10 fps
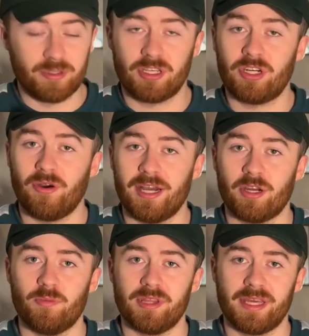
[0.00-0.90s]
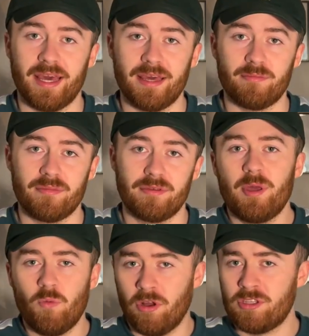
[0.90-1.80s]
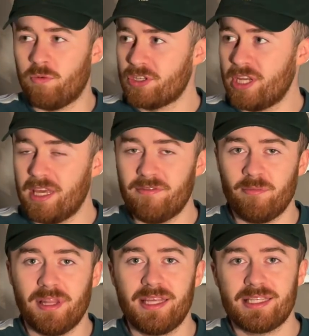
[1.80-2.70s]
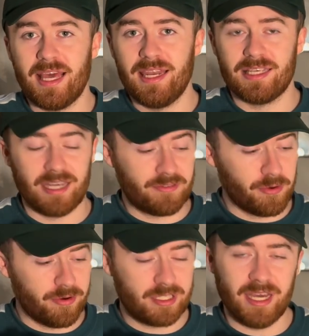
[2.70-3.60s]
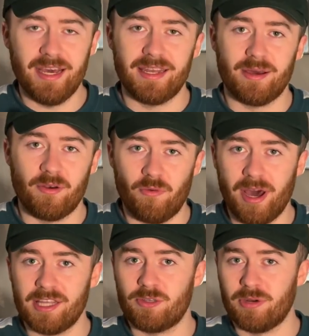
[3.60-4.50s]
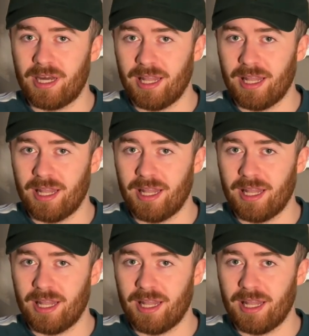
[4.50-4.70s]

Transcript: him to crack on with the game. I mean, once wasn't he even playing tennis after he retired and ran into a